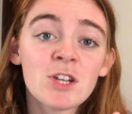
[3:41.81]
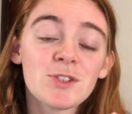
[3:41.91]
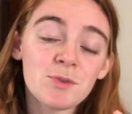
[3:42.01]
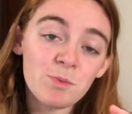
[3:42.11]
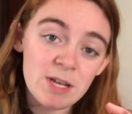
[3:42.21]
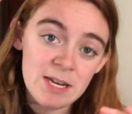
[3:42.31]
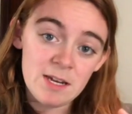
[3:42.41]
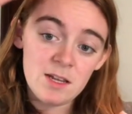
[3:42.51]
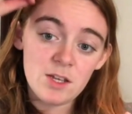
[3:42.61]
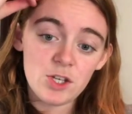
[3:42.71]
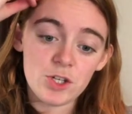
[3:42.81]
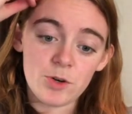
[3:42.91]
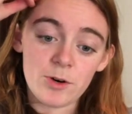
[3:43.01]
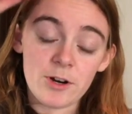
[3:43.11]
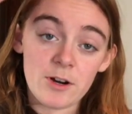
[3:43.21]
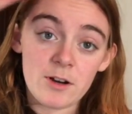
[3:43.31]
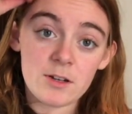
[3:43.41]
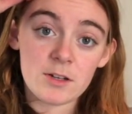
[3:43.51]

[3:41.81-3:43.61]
to, when your